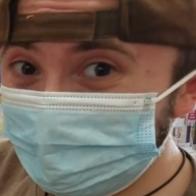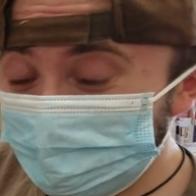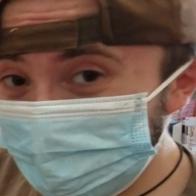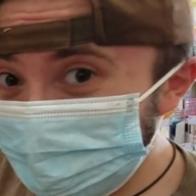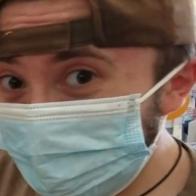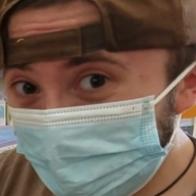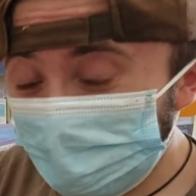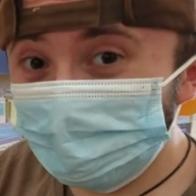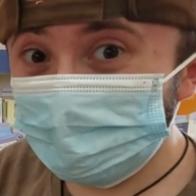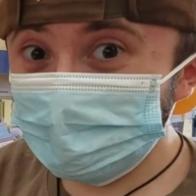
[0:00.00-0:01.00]
This was
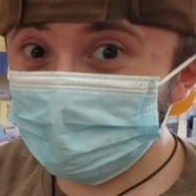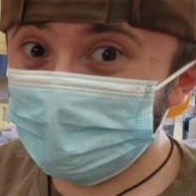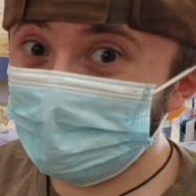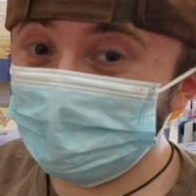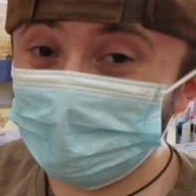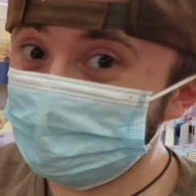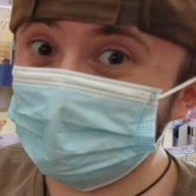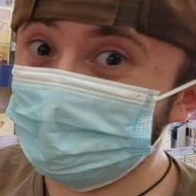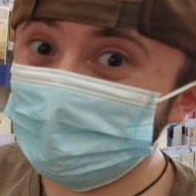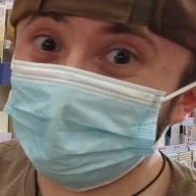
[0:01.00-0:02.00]
terribly generic. I'm so
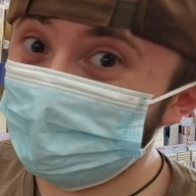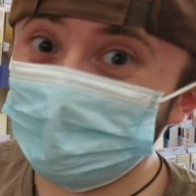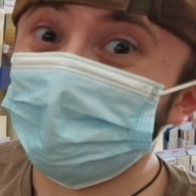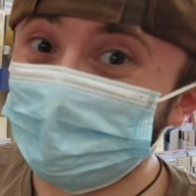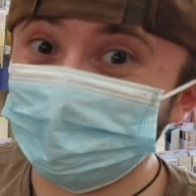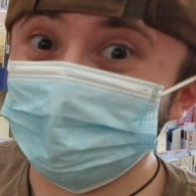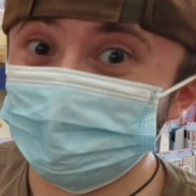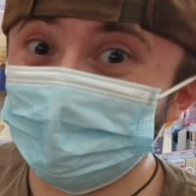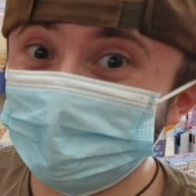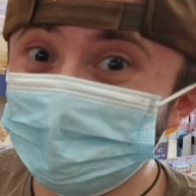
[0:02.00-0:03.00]
sorry if you got this one.